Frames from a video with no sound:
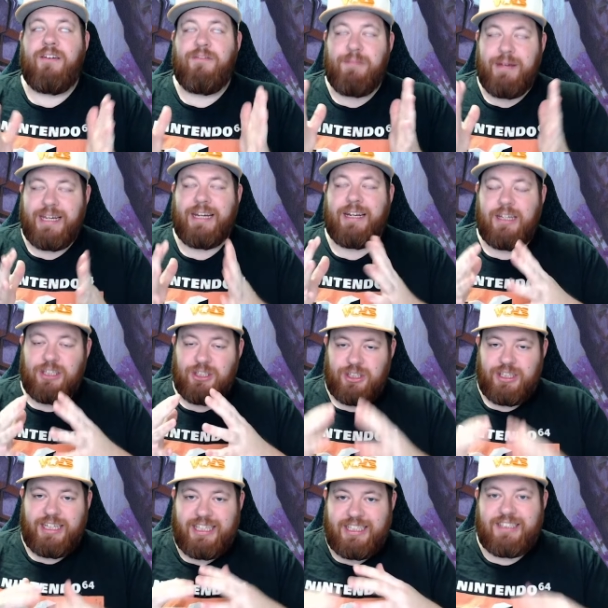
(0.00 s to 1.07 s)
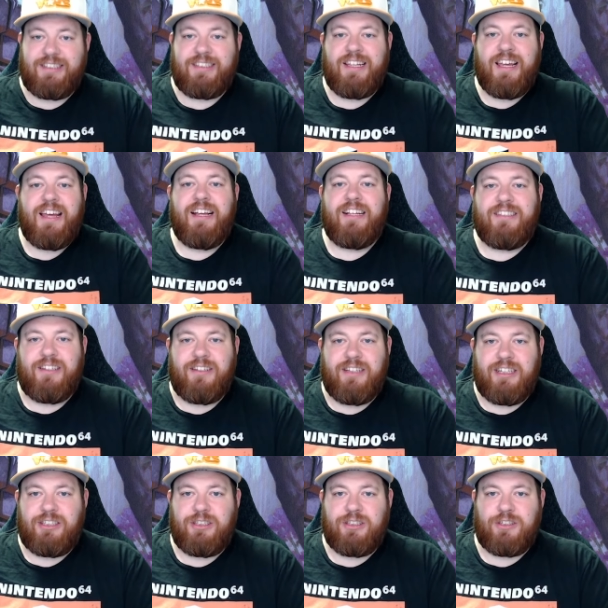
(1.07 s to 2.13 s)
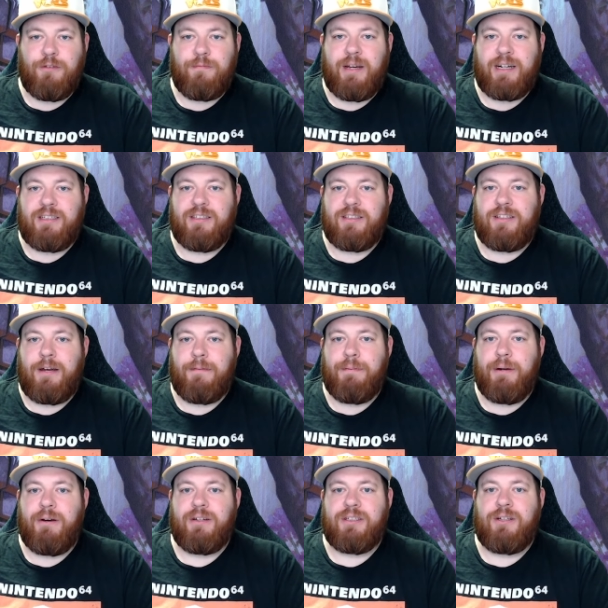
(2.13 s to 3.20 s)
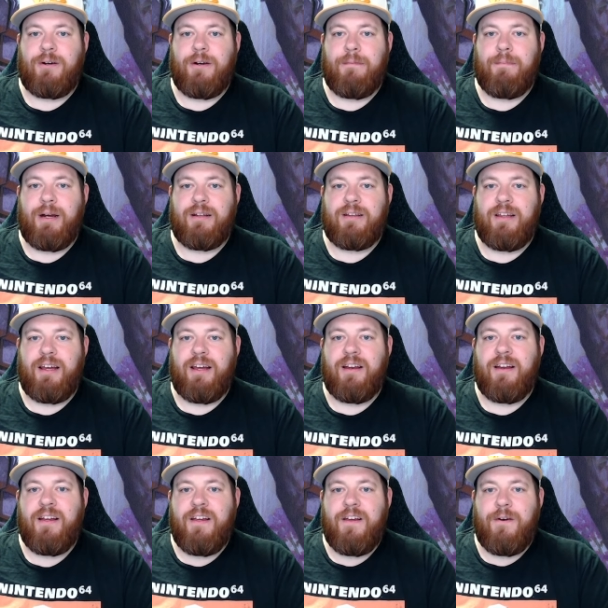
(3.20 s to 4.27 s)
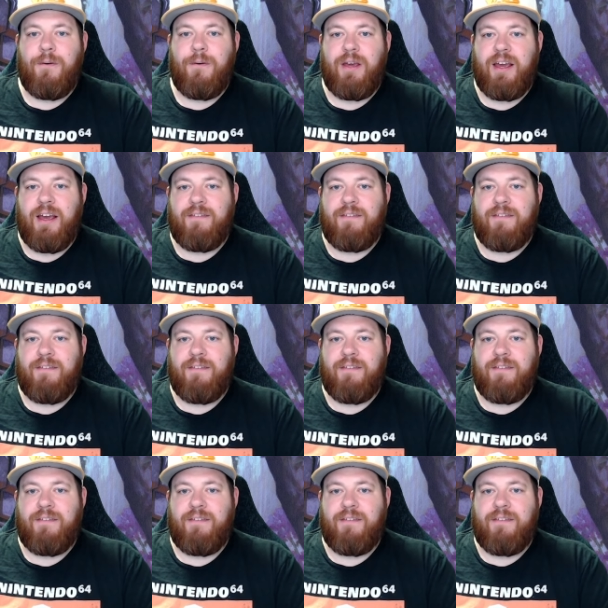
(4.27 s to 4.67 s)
being a ninja is. So let's just go back to the top here and talk about that. We have